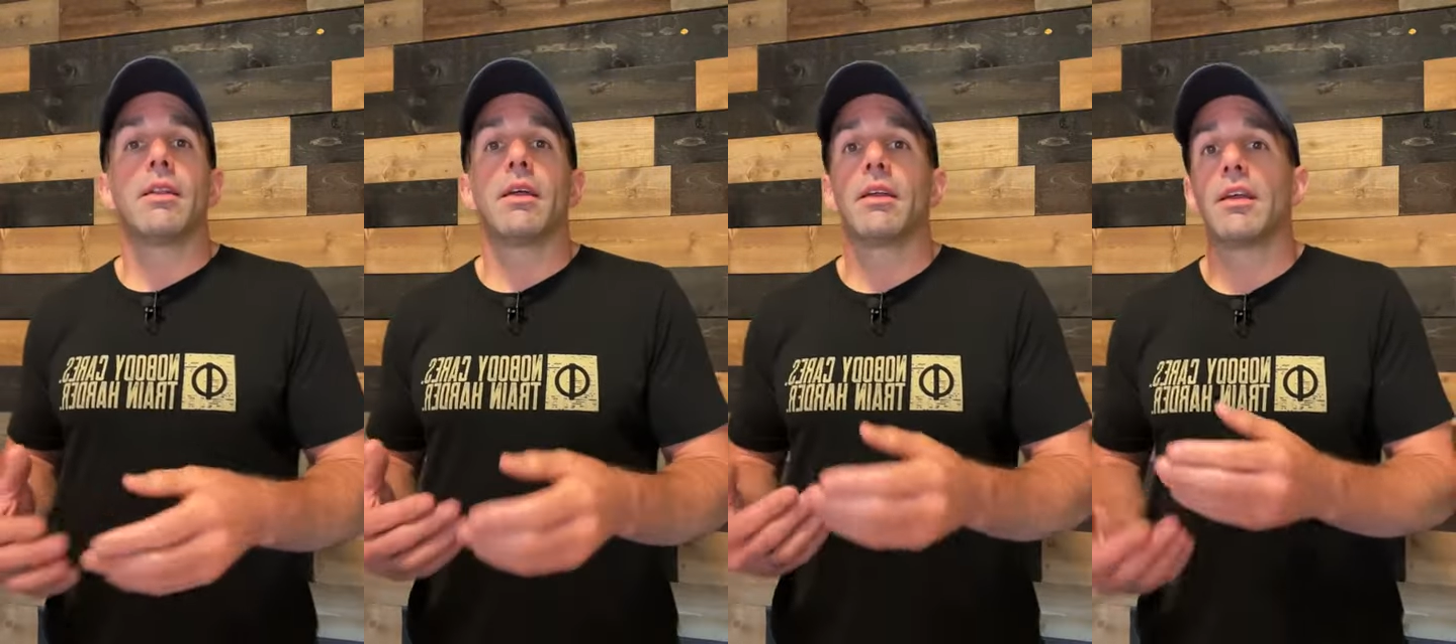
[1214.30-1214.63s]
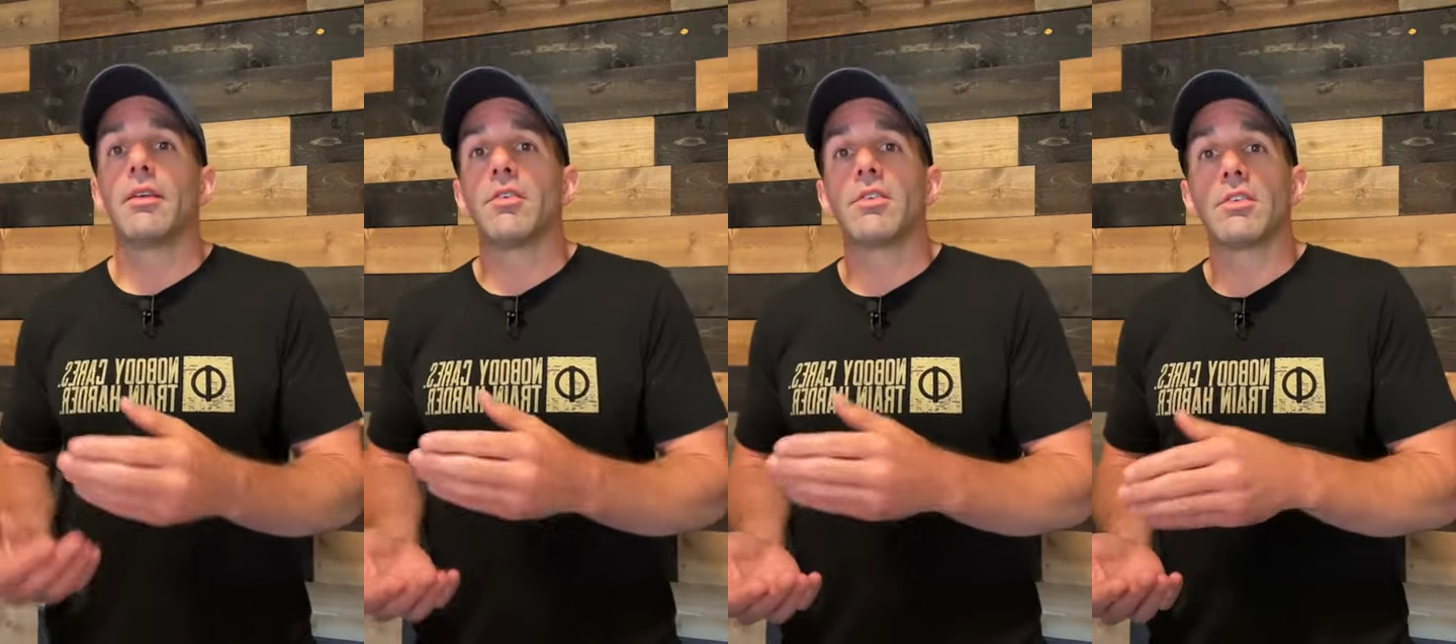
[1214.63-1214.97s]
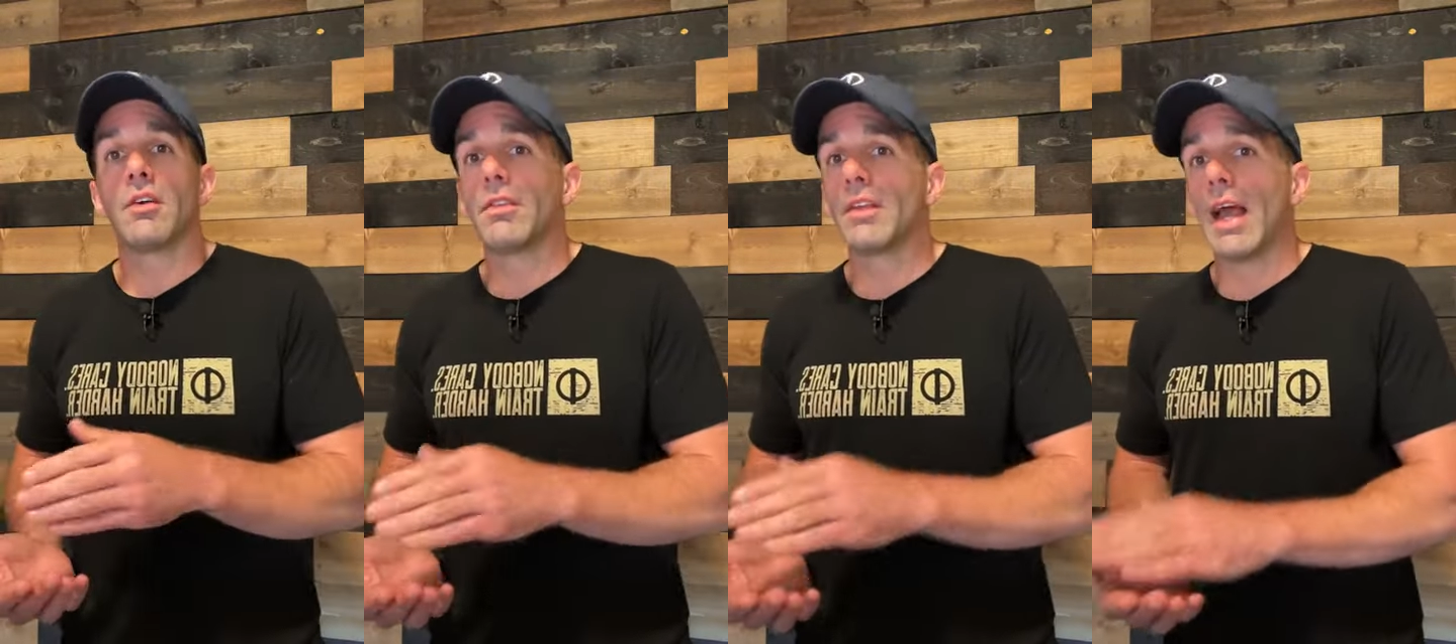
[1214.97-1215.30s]
then give
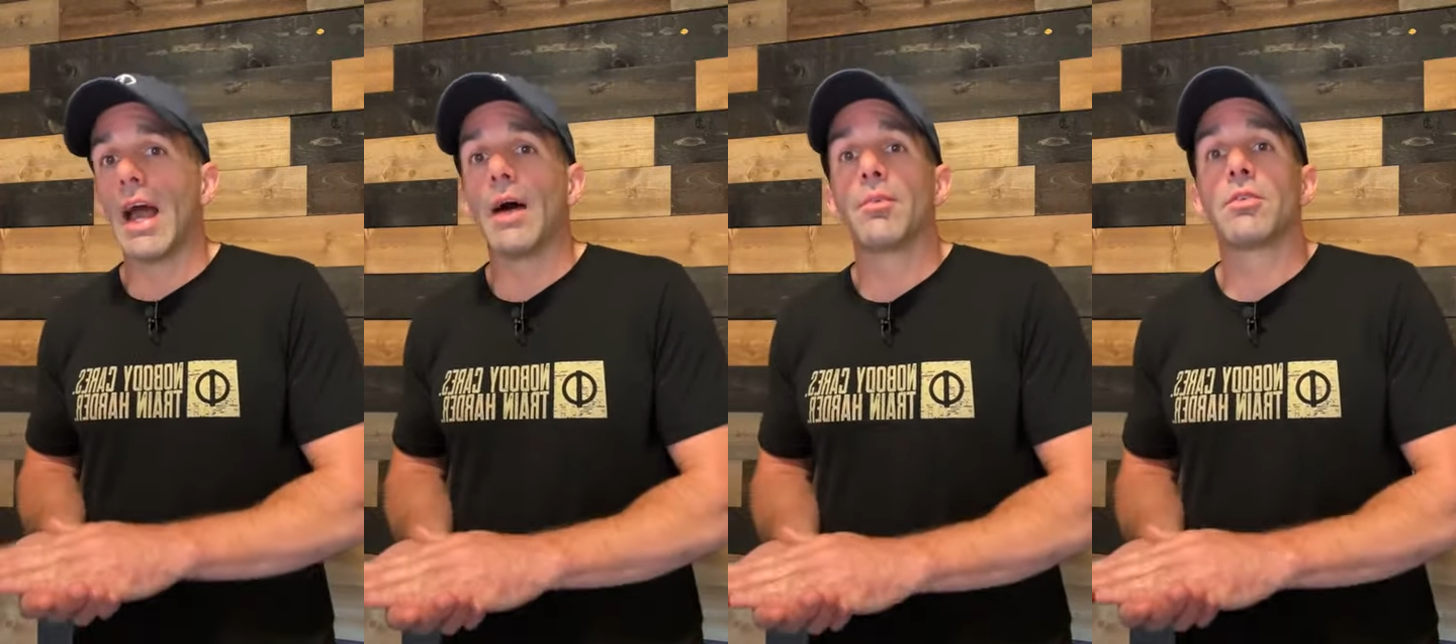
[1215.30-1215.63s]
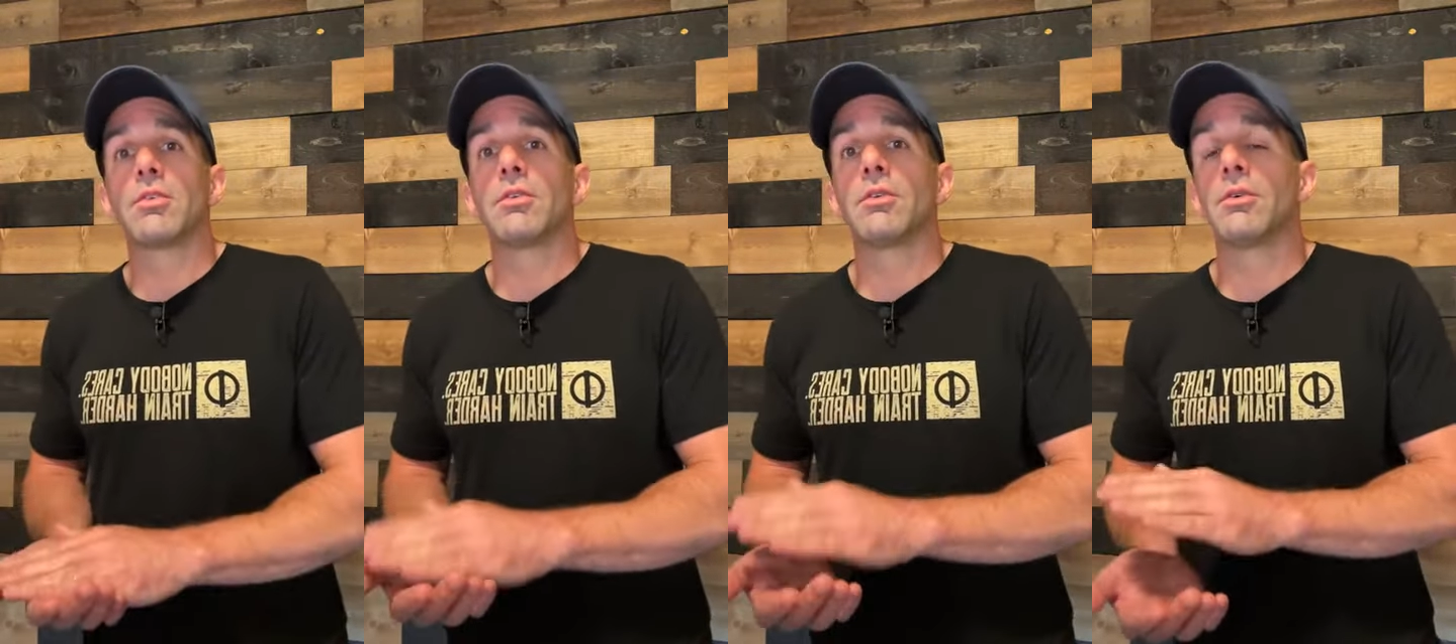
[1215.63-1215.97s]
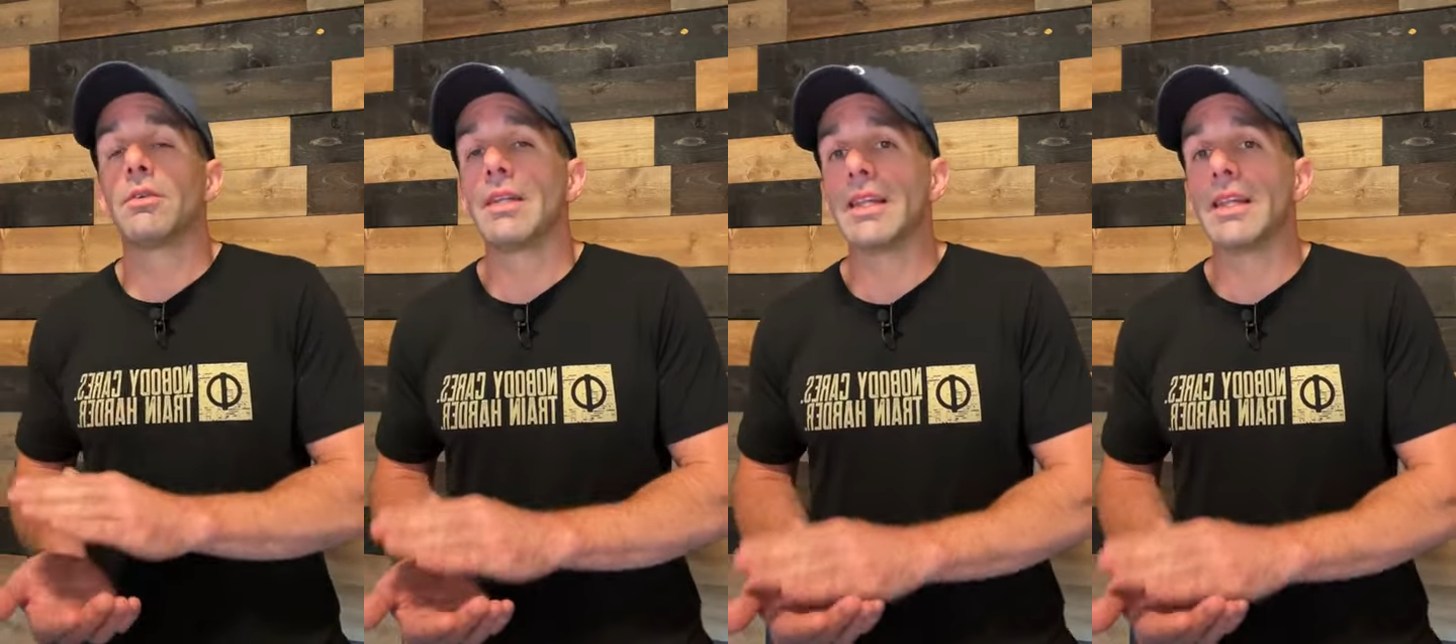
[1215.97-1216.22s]
yourself the absolute